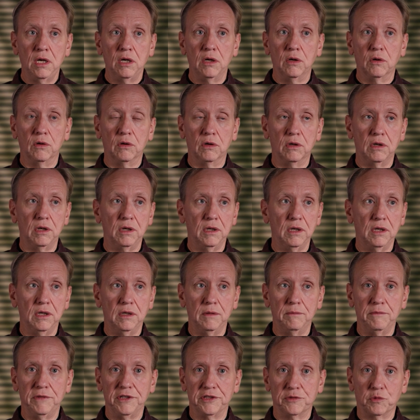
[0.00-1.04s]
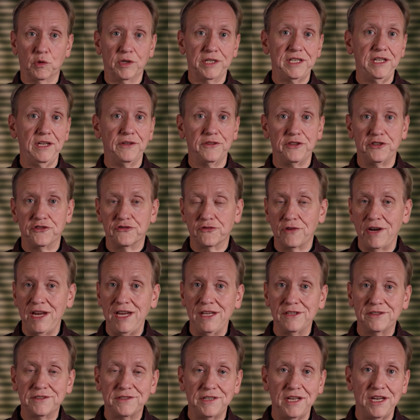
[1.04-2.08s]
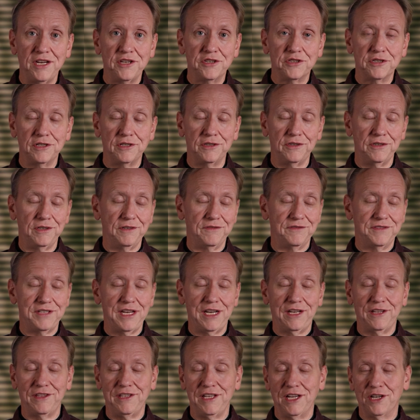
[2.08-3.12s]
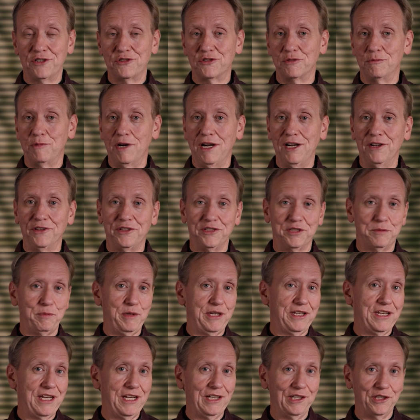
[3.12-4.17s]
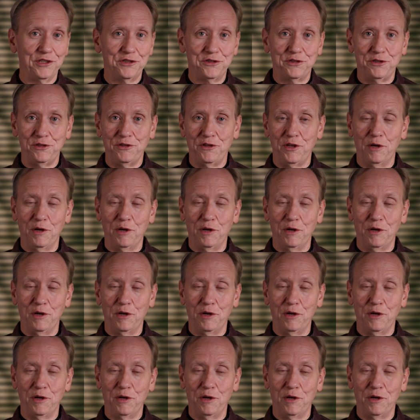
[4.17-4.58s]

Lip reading: or that's working at the train station and they're taking the extra mile to speak English to you,